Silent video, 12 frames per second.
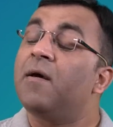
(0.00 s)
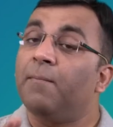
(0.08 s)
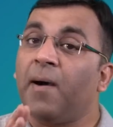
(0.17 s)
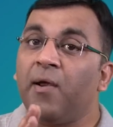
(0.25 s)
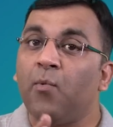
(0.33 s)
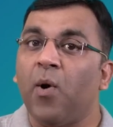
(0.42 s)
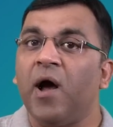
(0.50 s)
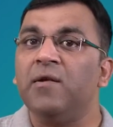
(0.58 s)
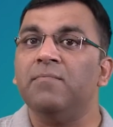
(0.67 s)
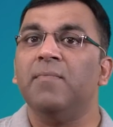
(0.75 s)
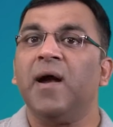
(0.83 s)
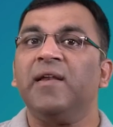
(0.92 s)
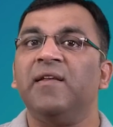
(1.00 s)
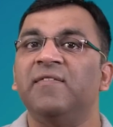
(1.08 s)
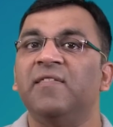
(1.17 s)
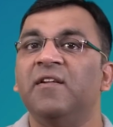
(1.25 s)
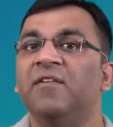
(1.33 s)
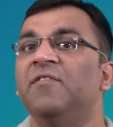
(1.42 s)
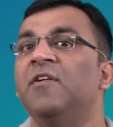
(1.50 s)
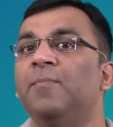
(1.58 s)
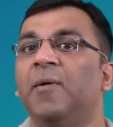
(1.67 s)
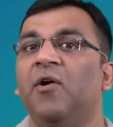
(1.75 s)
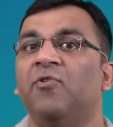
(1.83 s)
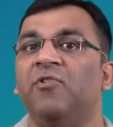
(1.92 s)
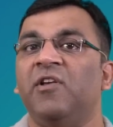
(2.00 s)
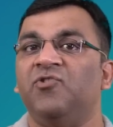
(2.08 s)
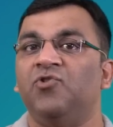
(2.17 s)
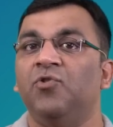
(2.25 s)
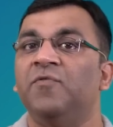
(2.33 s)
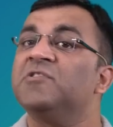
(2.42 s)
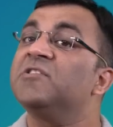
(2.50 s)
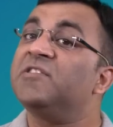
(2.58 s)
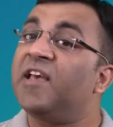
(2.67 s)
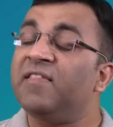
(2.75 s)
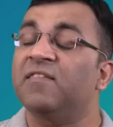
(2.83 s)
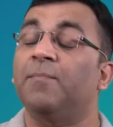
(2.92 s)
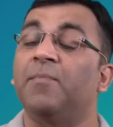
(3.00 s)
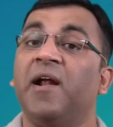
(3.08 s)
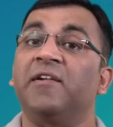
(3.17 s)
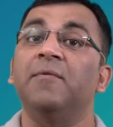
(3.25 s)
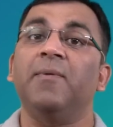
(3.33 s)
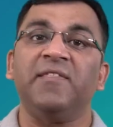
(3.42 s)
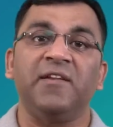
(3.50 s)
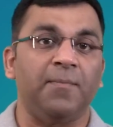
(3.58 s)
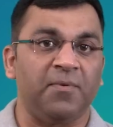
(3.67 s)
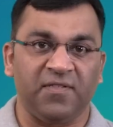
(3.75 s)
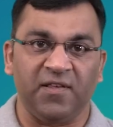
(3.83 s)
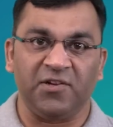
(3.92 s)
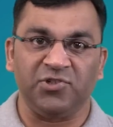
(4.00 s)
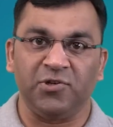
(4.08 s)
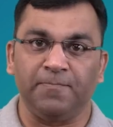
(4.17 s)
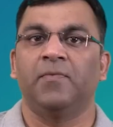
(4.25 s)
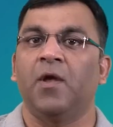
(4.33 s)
by 1 minus the dividend payout ratio, which is then subtracted by the depreciation.